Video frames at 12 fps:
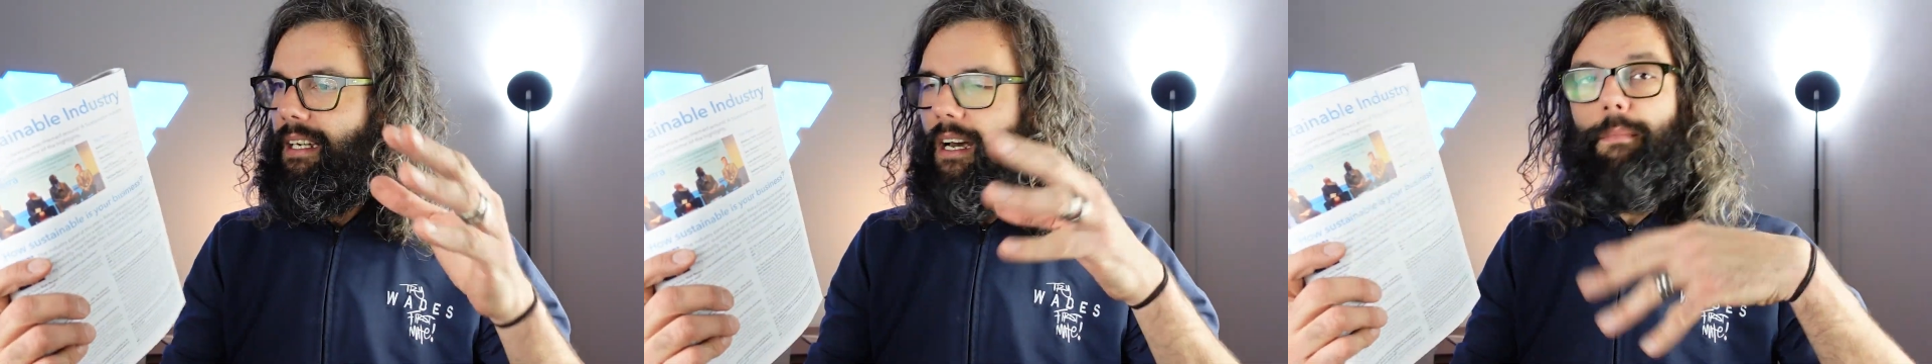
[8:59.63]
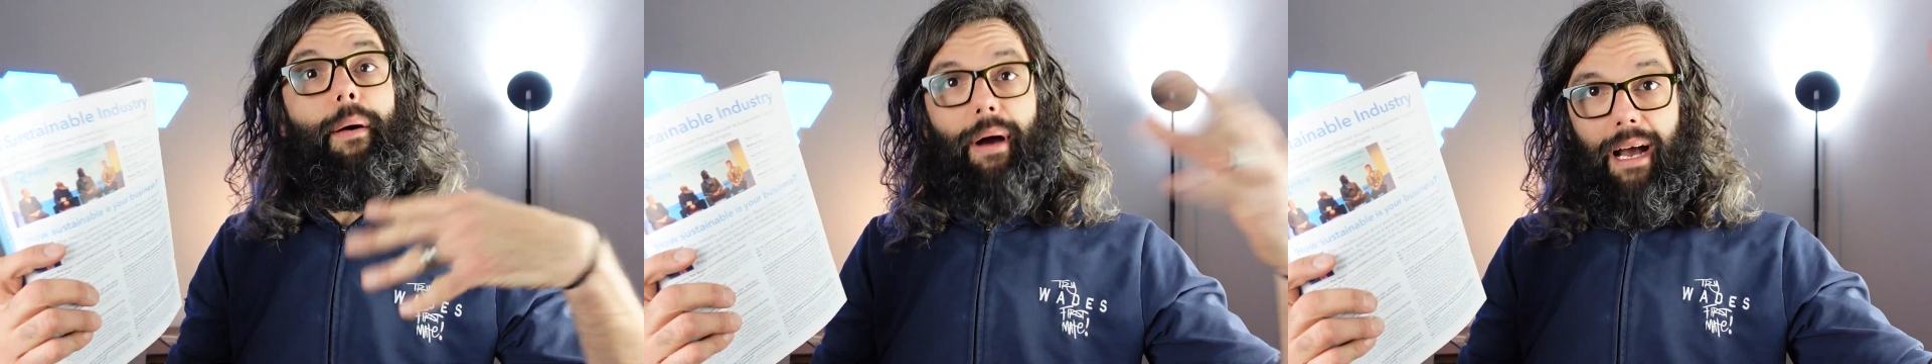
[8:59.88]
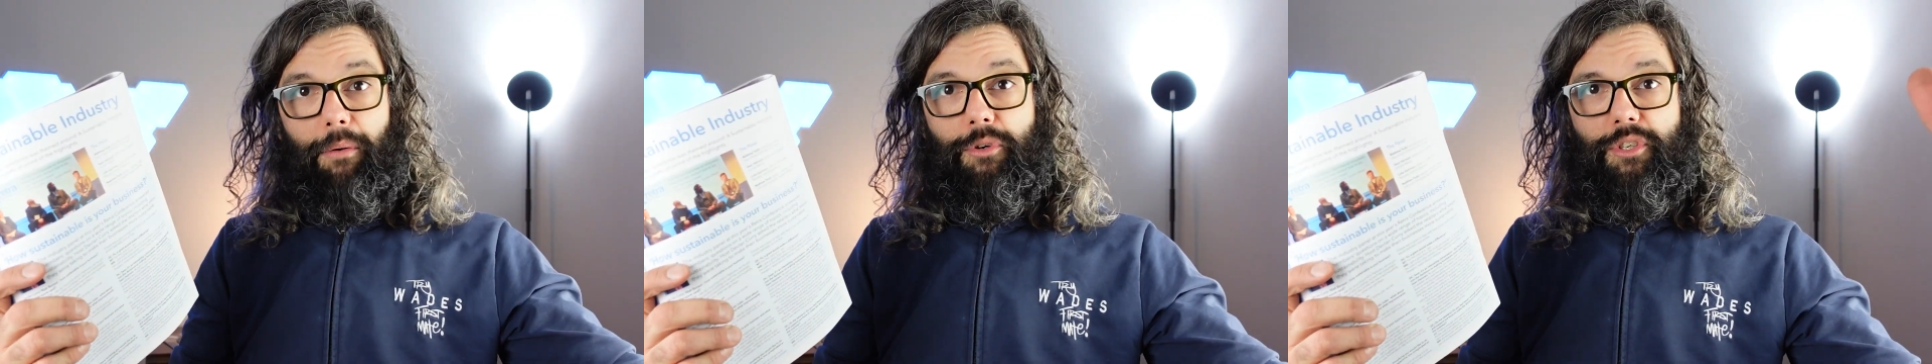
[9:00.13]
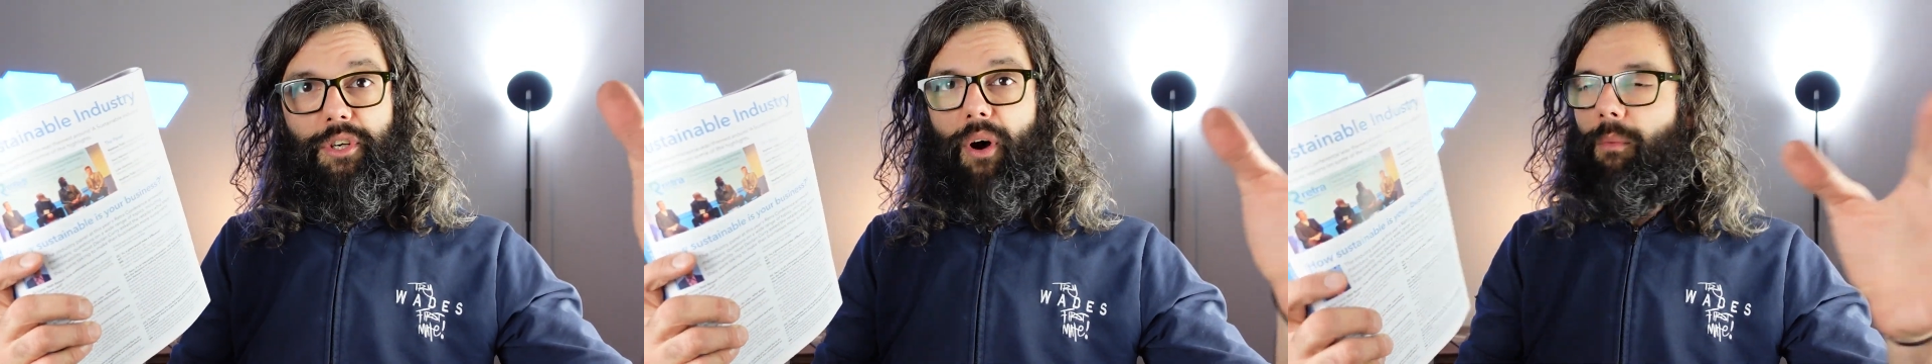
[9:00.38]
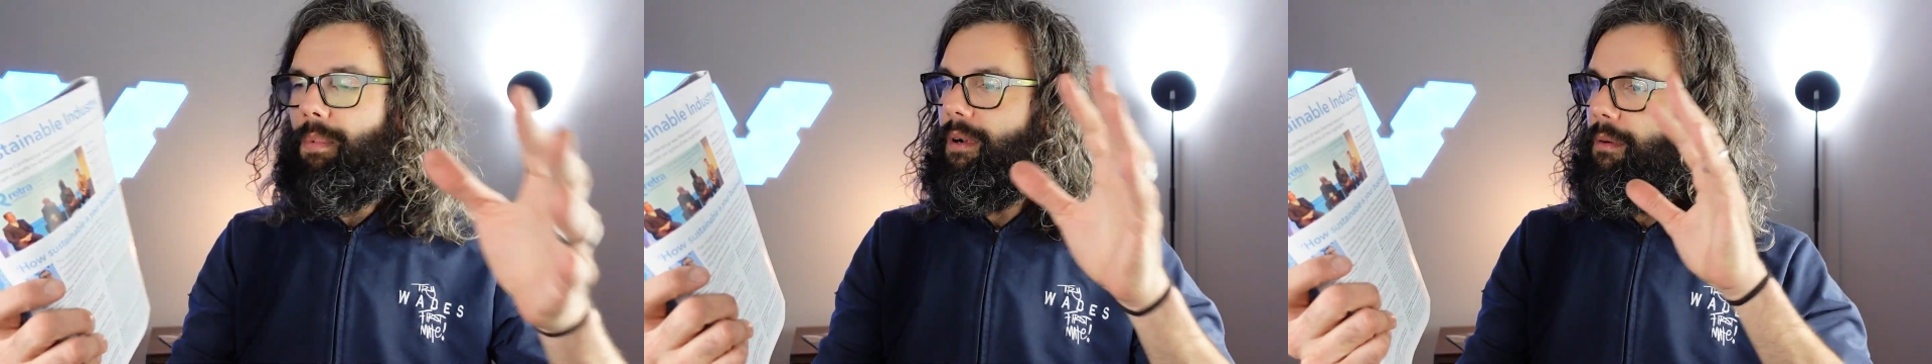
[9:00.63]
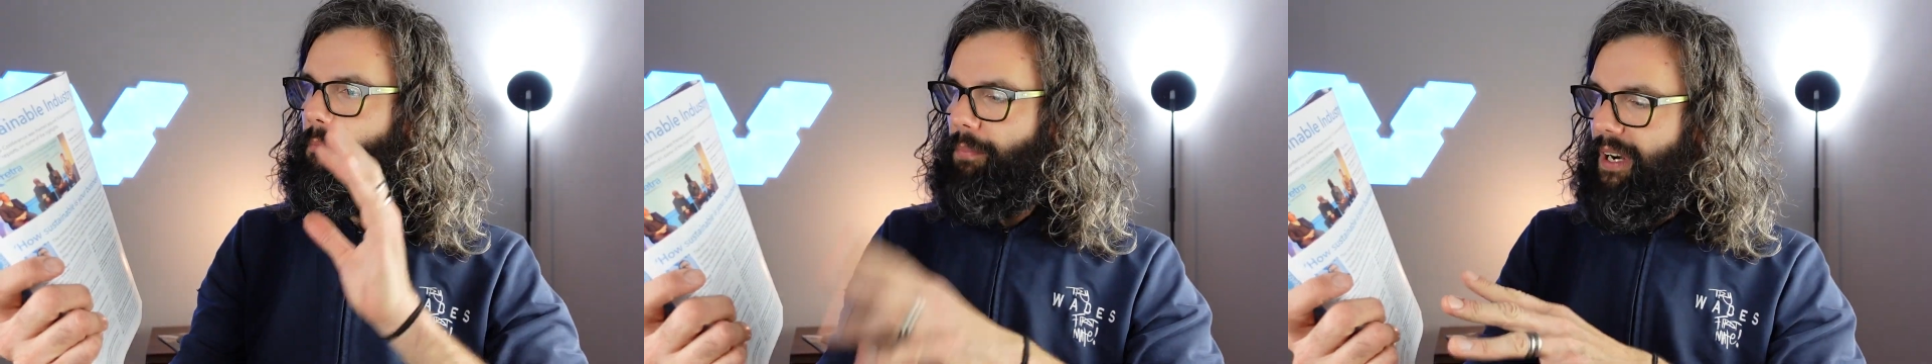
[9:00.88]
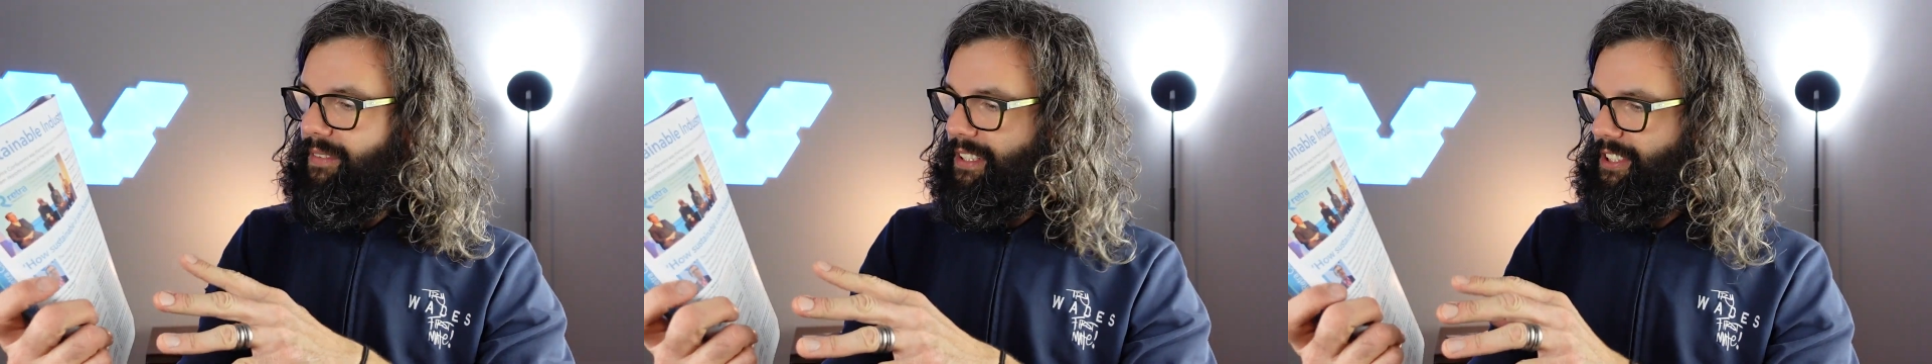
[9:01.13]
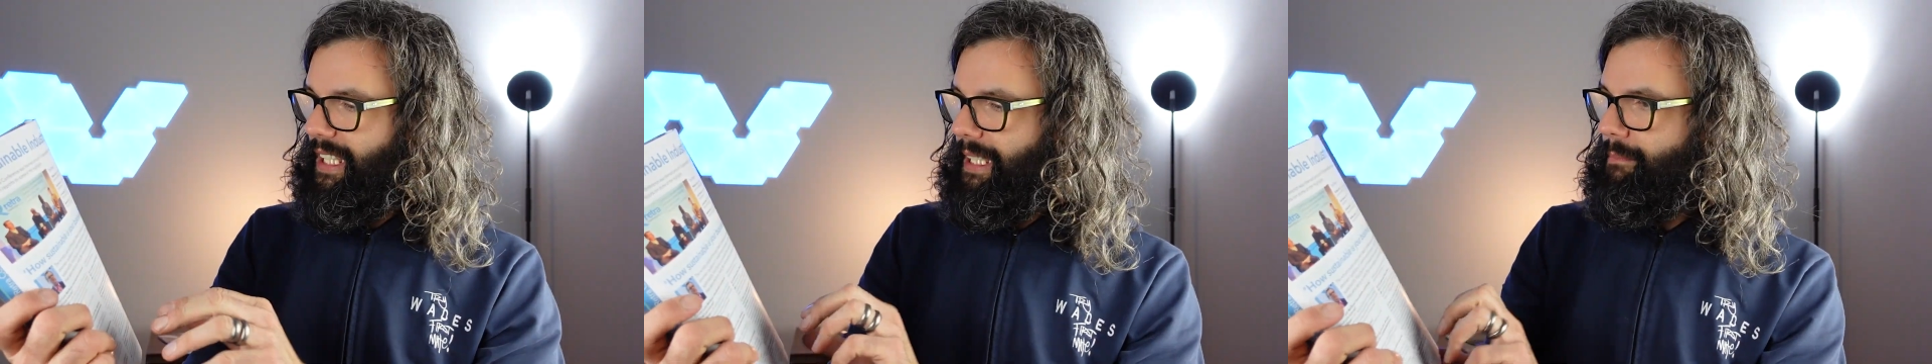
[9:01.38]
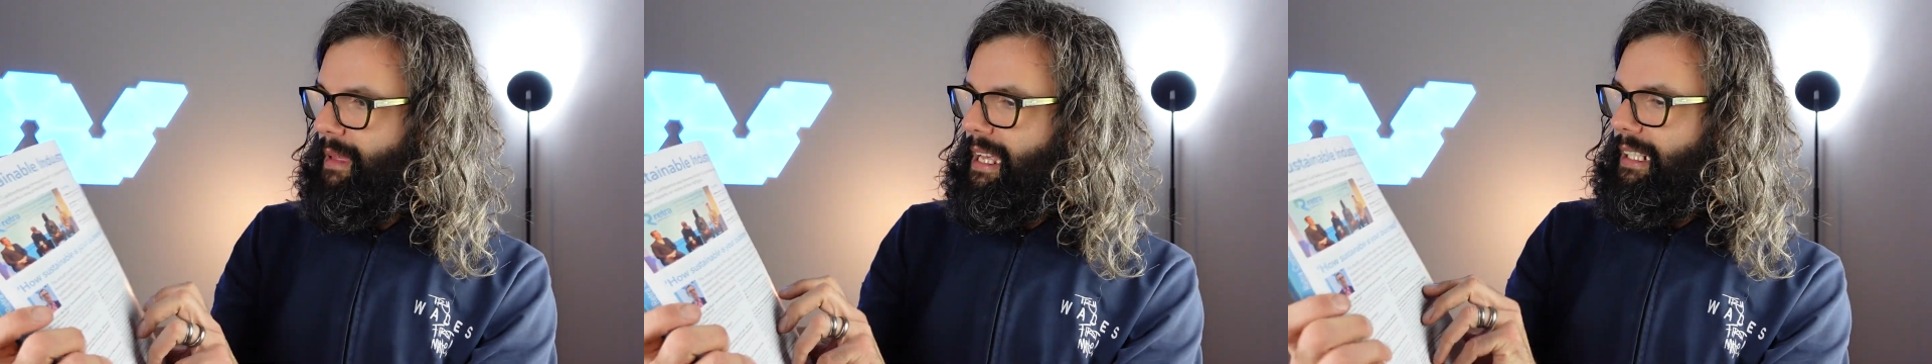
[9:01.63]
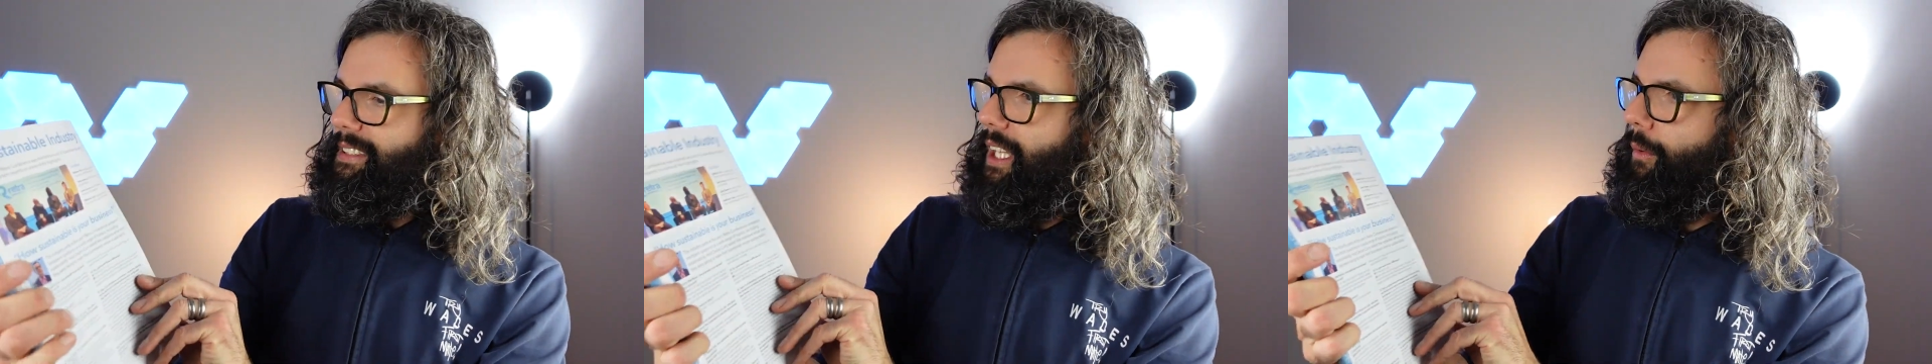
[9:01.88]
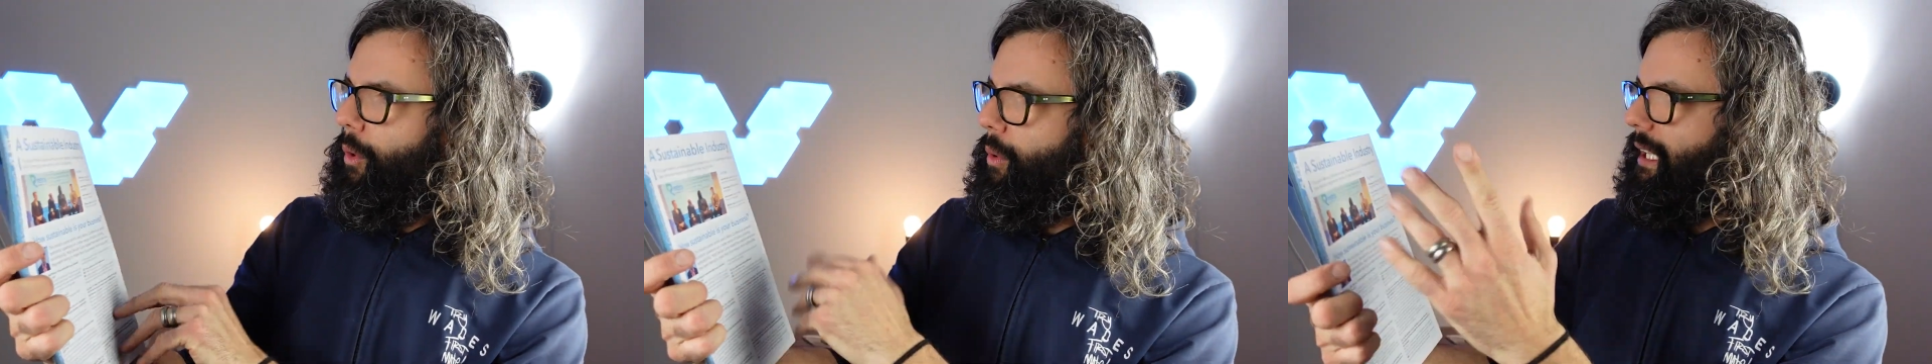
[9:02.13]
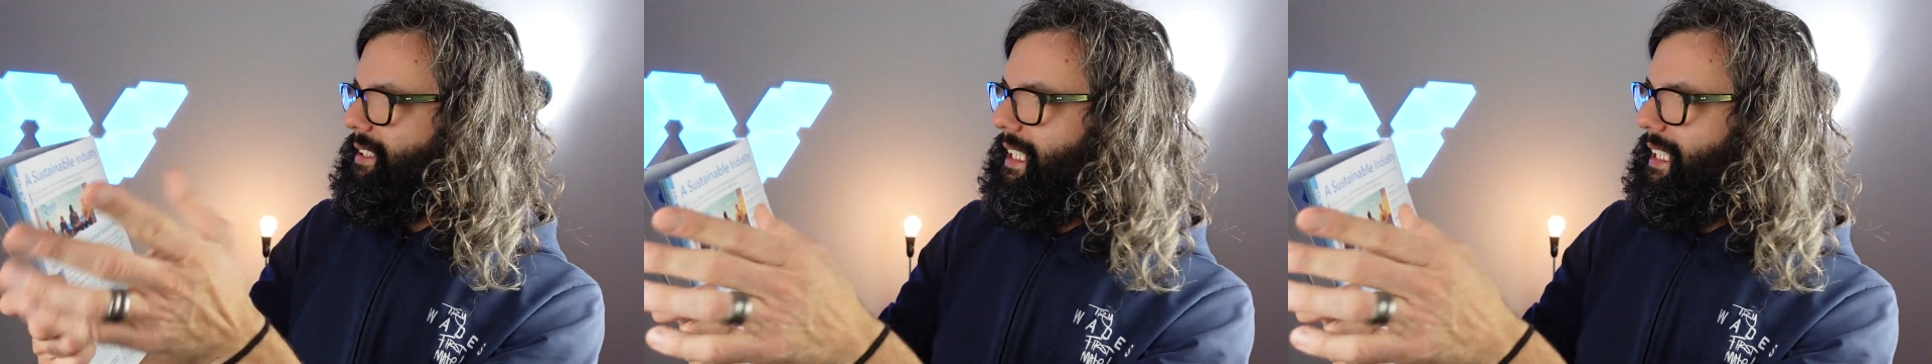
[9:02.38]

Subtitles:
about our shop previously. So all it